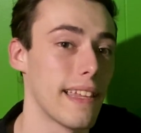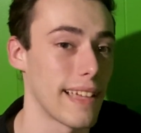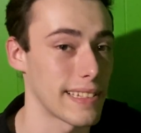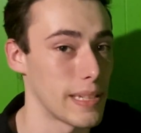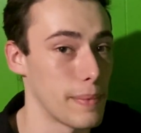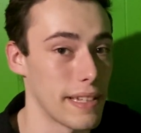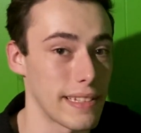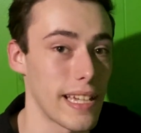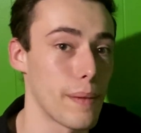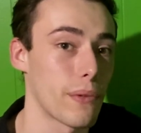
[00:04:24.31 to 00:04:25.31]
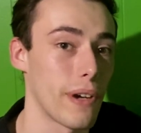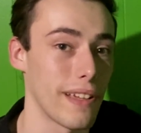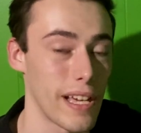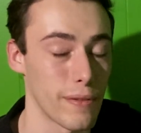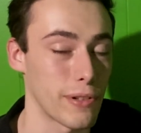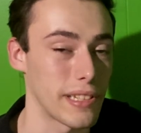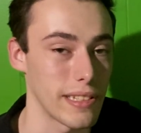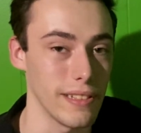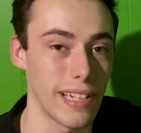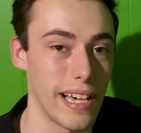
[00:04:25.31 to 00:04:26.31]
That's going to be the same throughout every
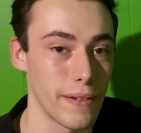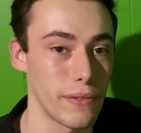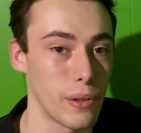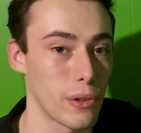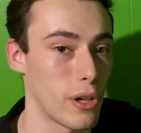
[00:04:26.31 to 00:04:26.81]
single iPhone.